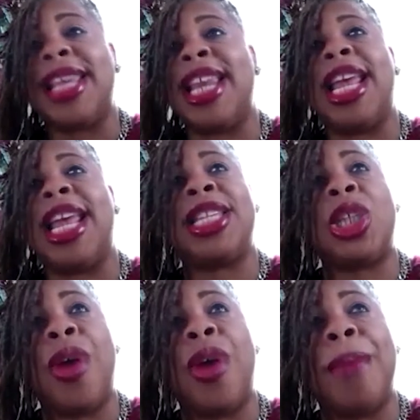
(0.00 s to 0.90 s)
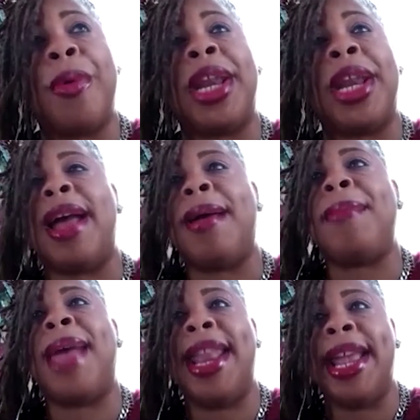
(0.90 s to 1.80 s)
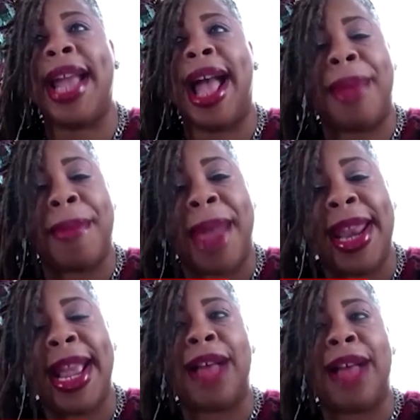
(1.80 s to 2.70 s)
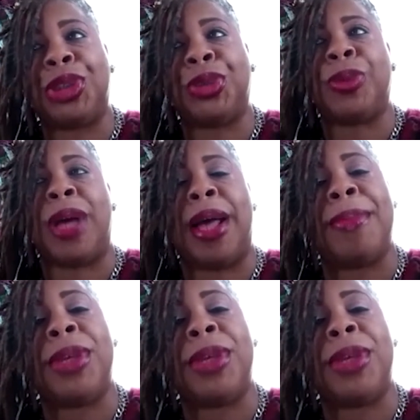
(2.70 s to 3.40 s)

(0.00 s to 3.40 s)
And it's so important. And I'm heading out to